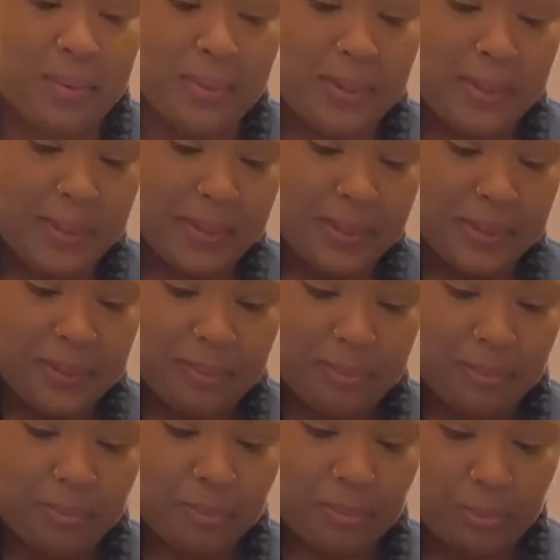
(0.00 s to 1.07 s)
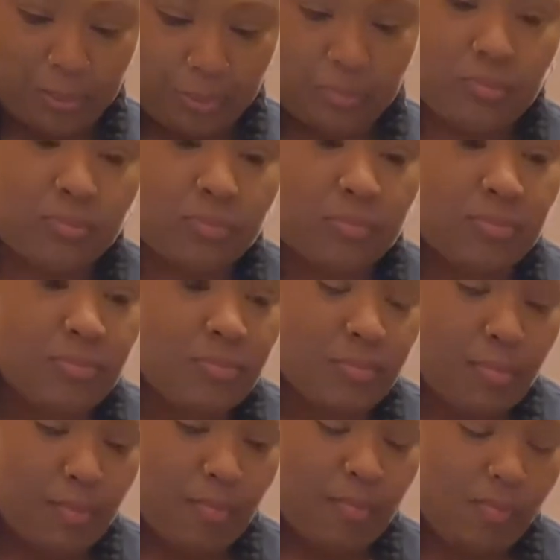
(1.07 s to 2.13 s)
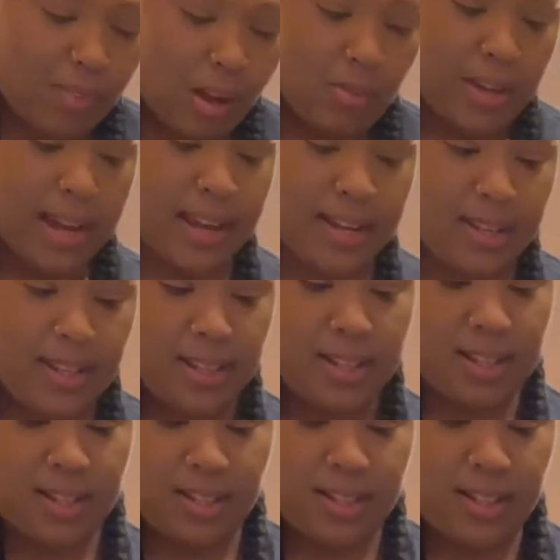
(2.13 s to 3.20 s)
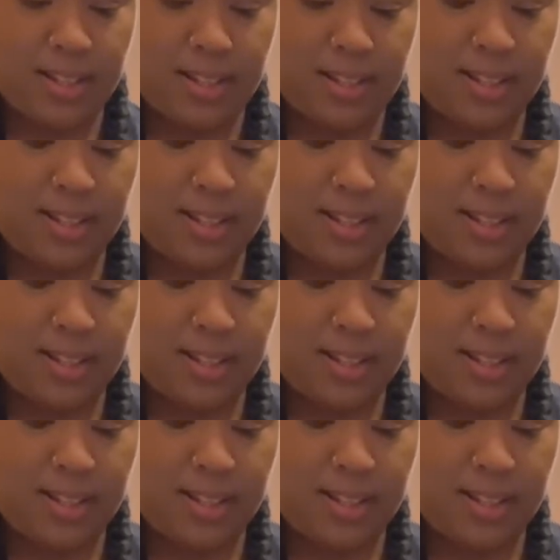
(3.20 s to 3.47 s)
Well, I said these for sure. Okay. Peach and blue.